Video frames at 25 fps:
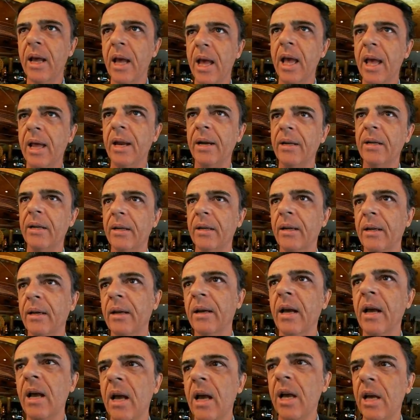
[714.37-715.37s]
And
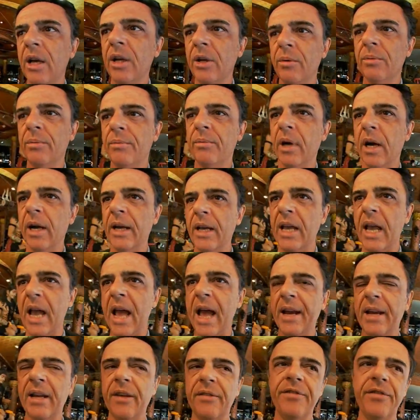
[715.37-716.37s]

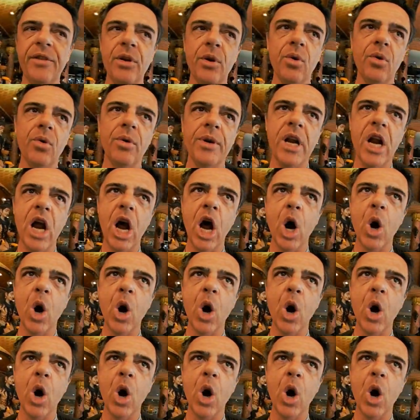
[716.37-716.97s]
again, if you